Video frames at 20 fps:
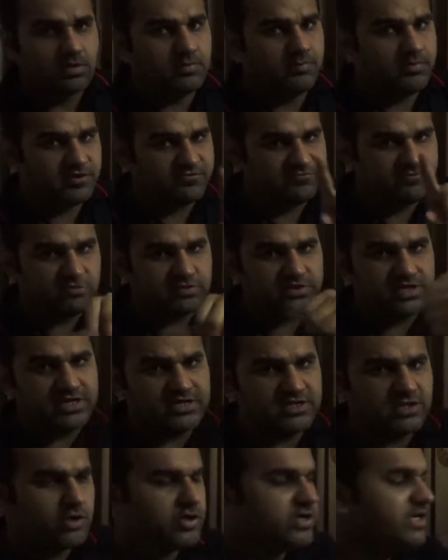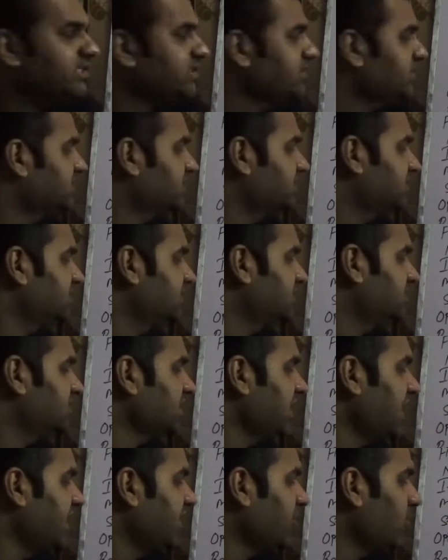But for that, they already
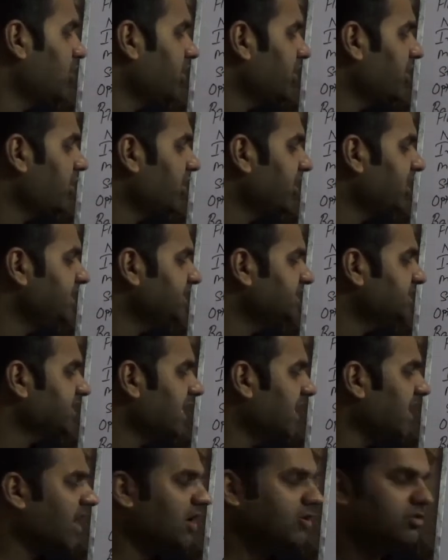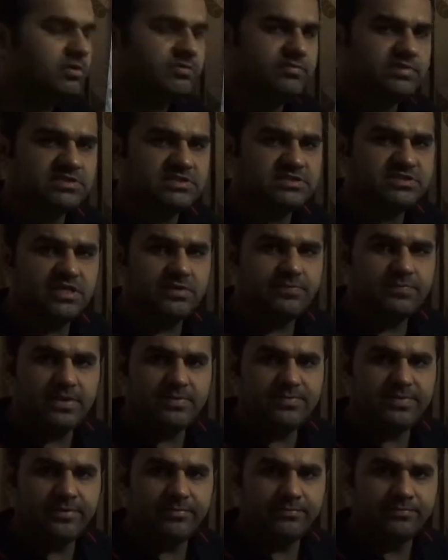shell out, which is their
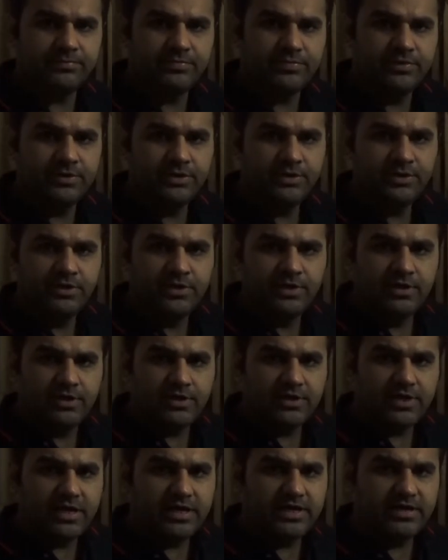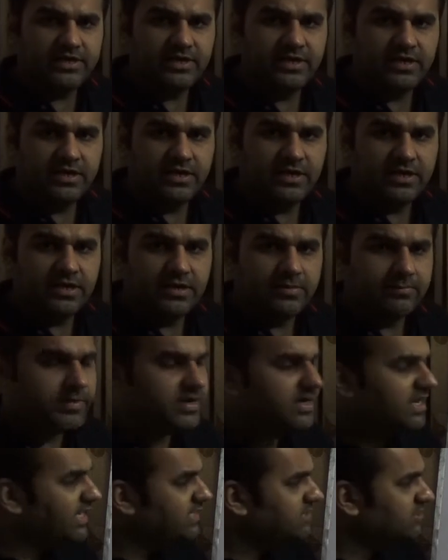premium, right?
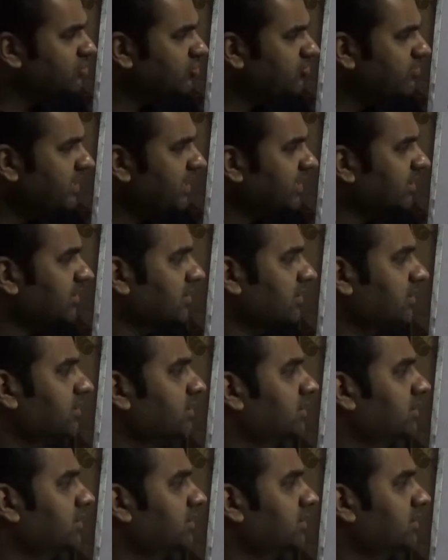But assuming